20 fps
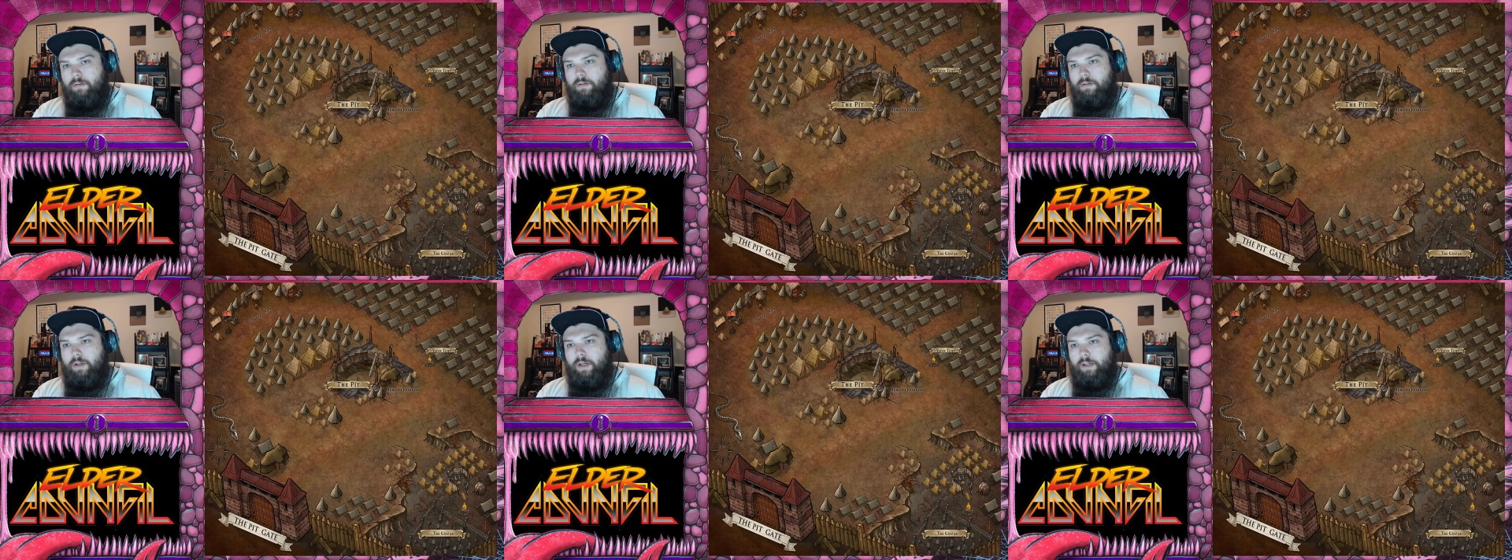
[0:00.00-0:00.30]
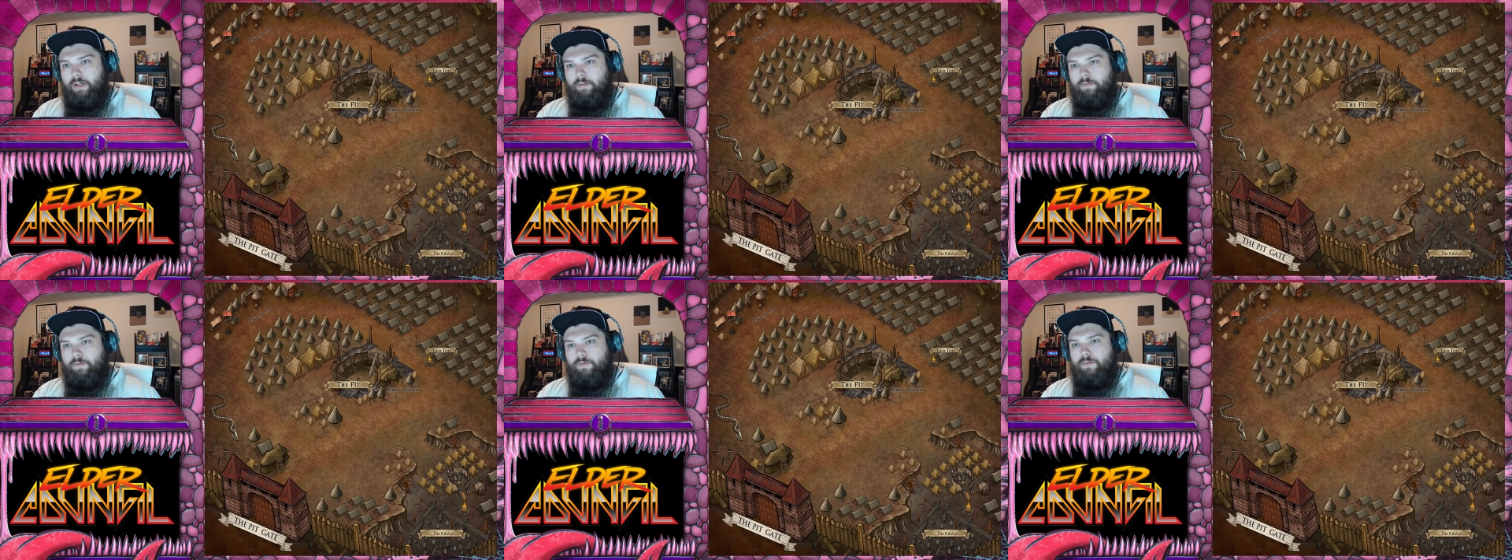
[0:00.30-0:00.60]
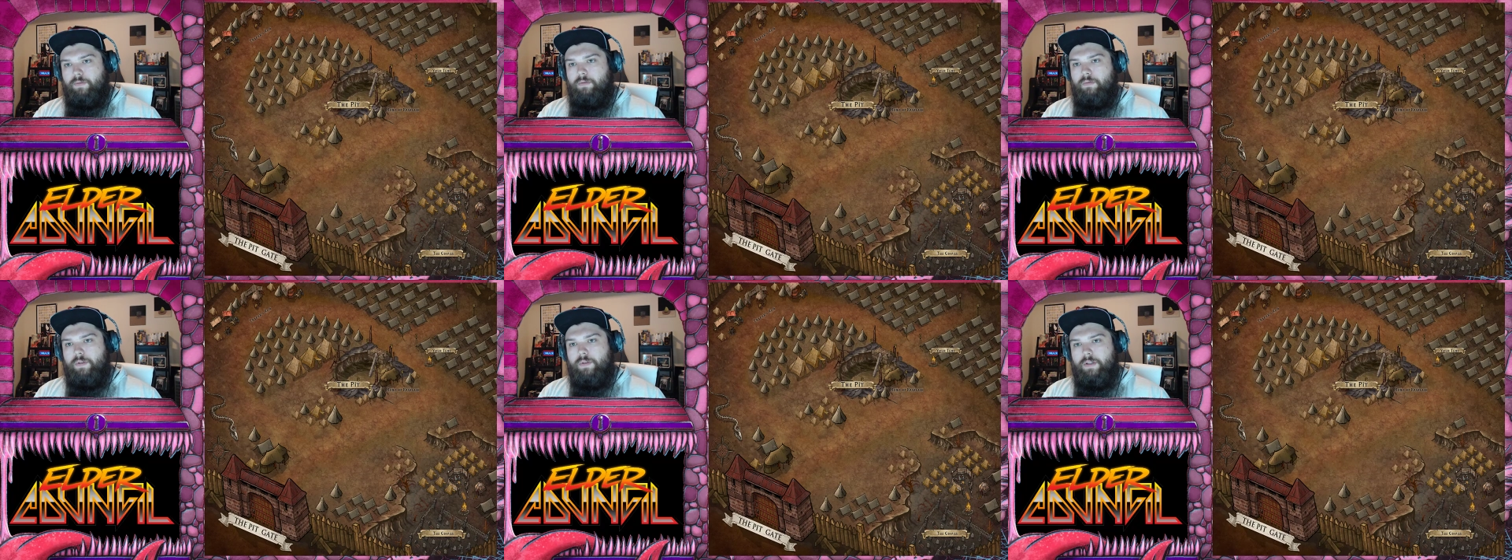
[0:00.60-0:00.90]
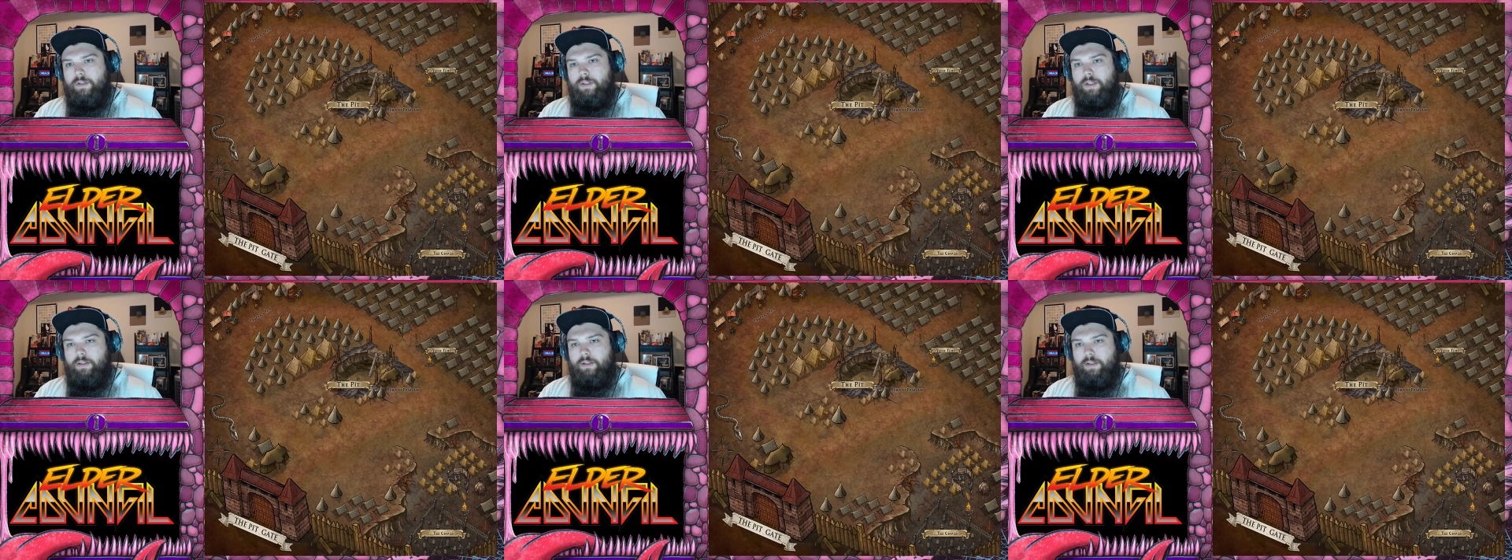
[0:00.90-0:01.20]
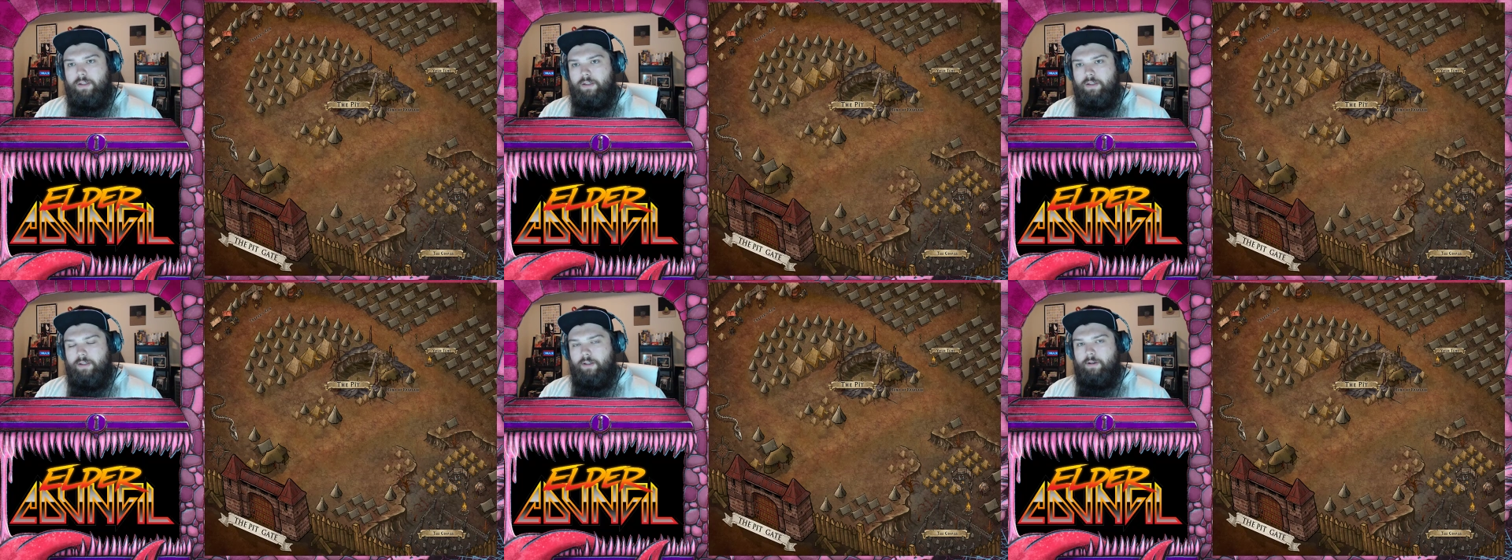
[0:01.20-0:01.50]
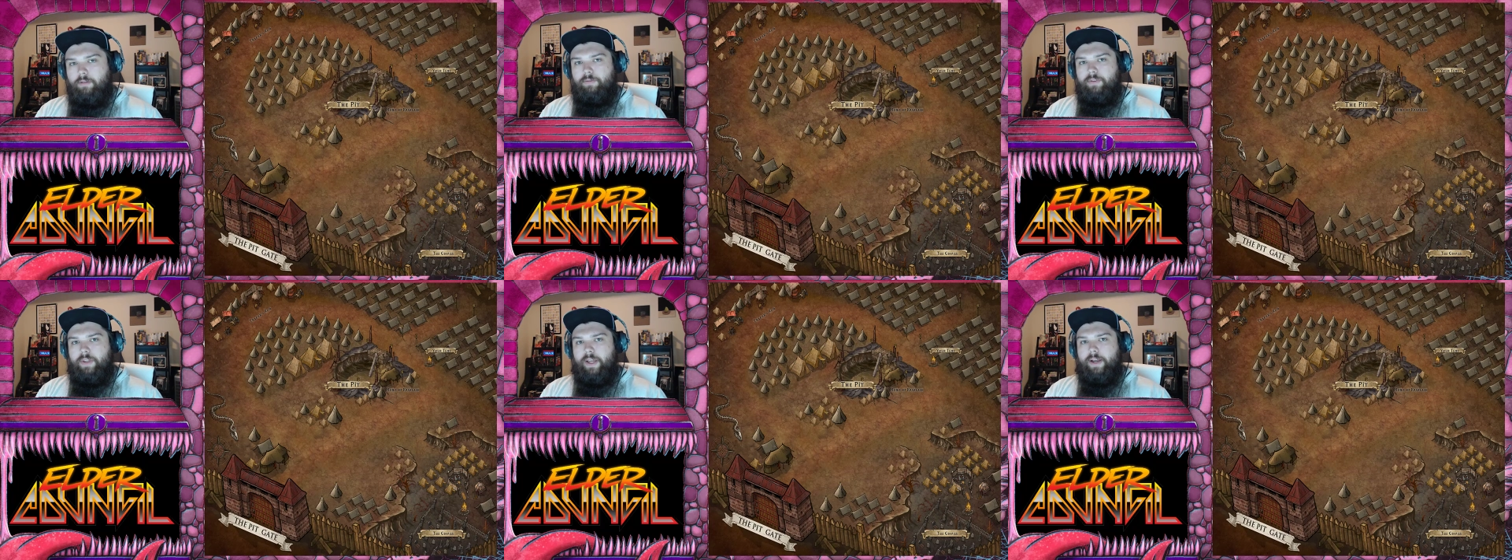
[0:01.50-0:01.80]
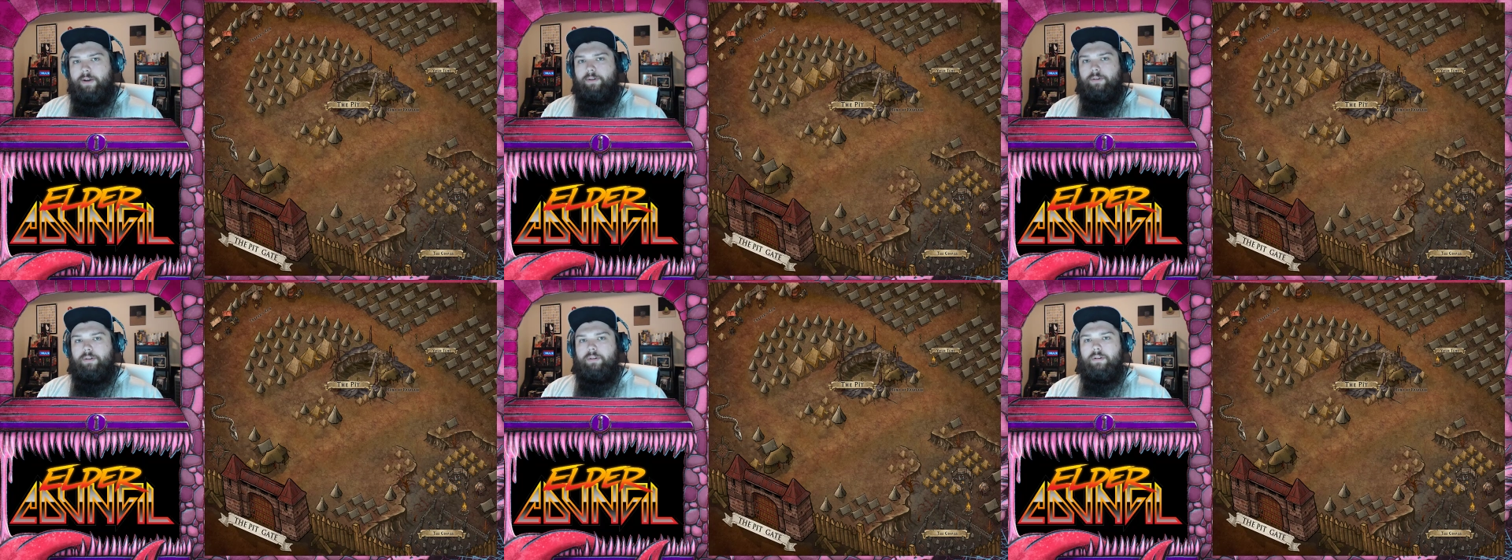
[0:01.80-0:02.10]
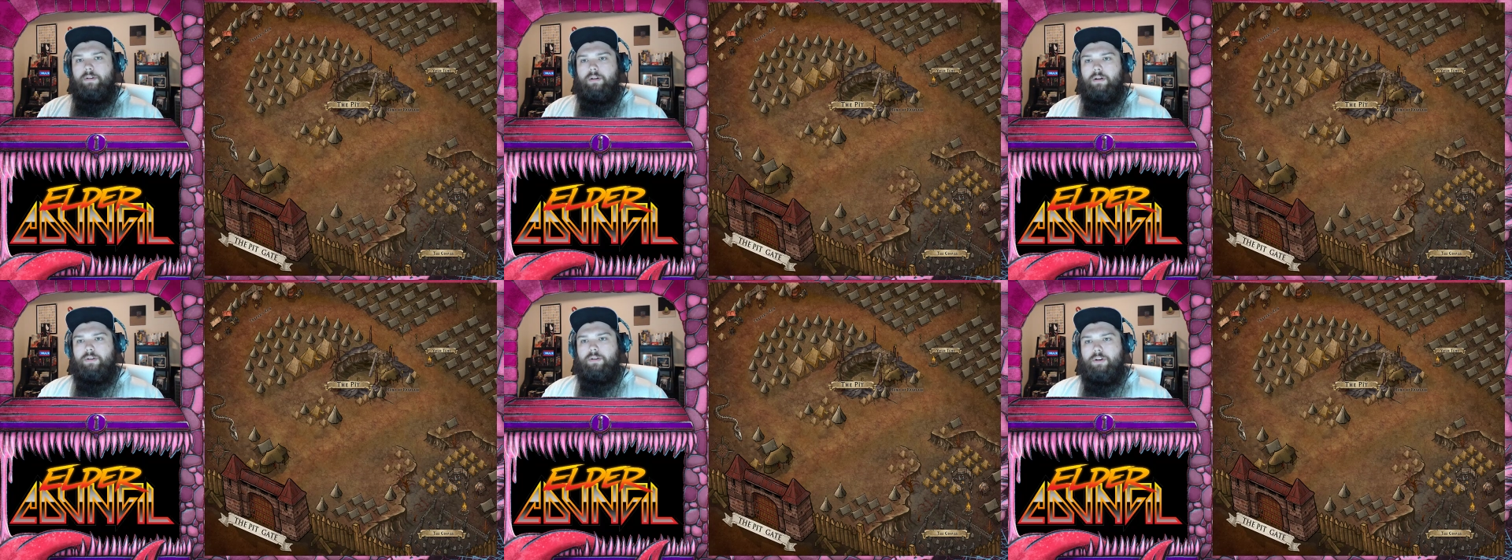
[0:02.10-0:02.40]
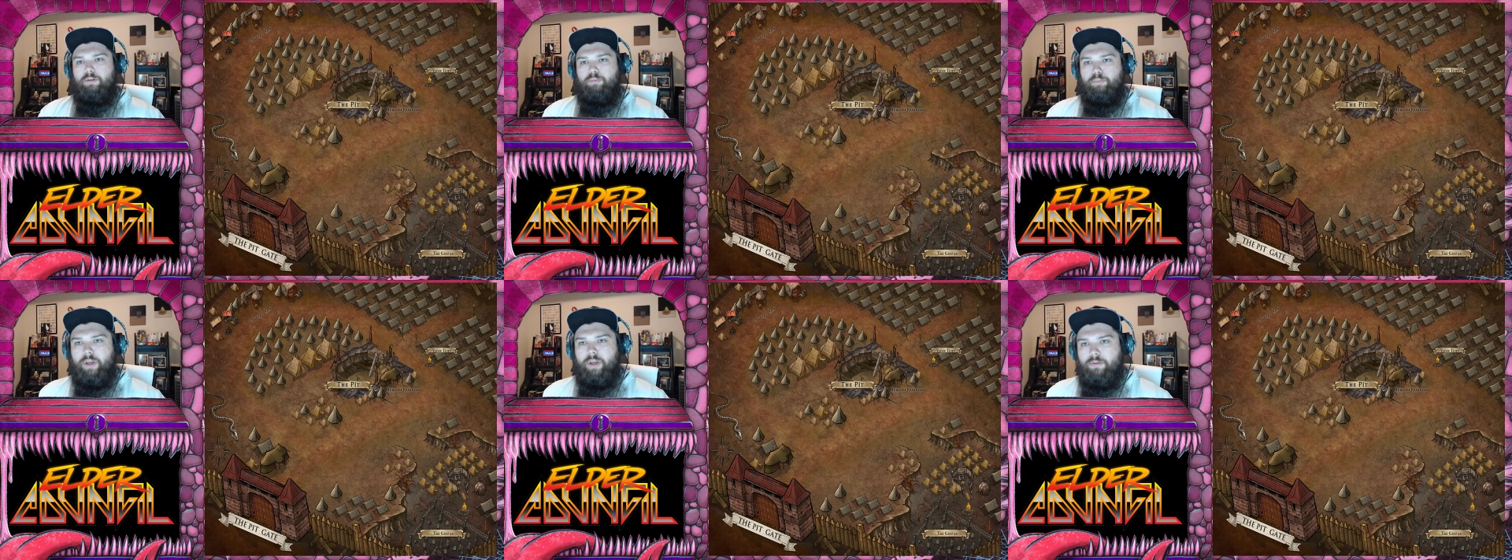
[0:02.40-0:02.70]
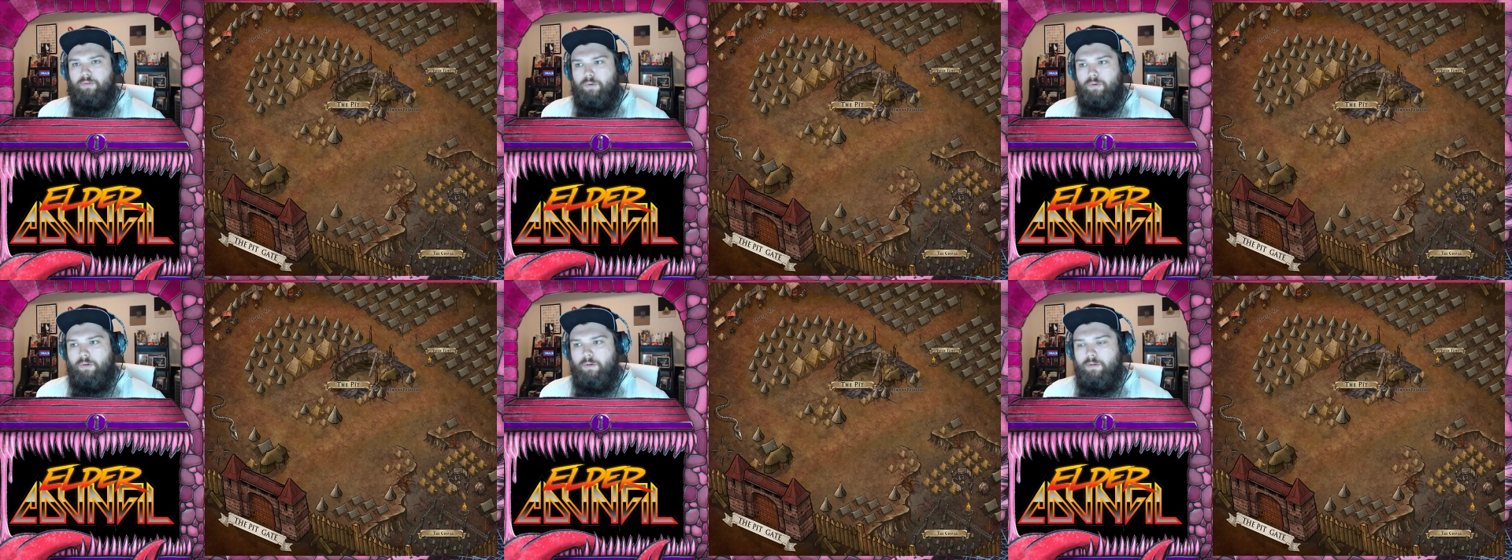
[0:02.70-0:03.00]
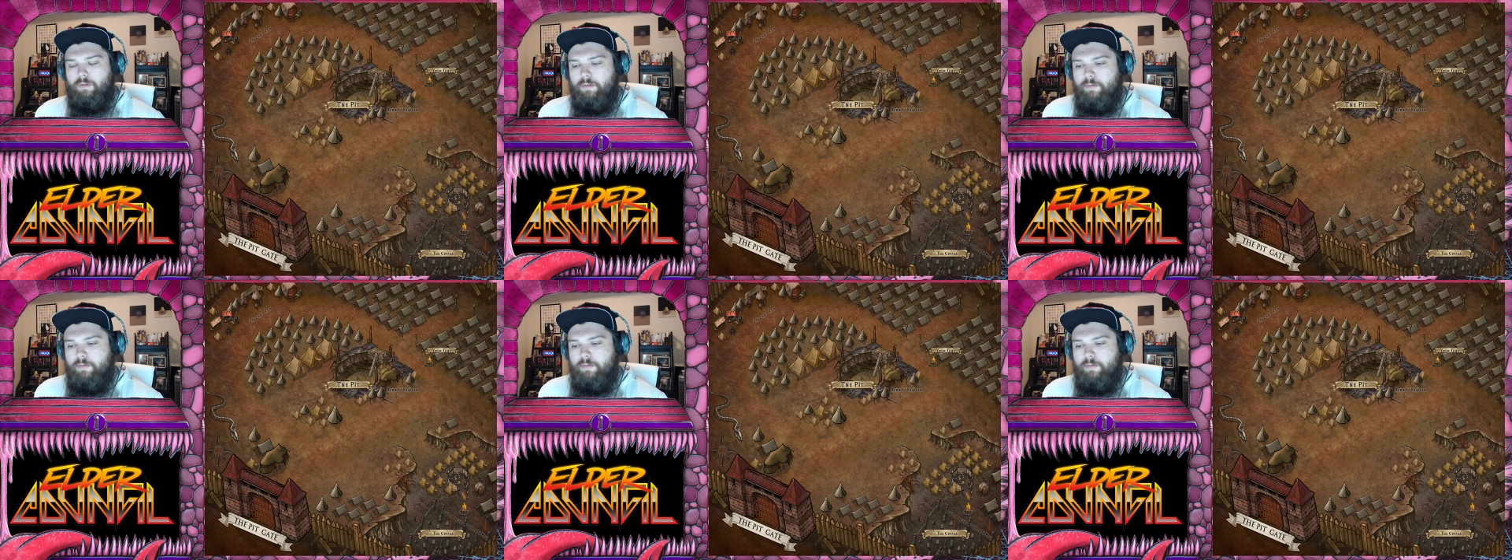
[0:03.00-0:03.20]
kind of sits itself down on your bedroll.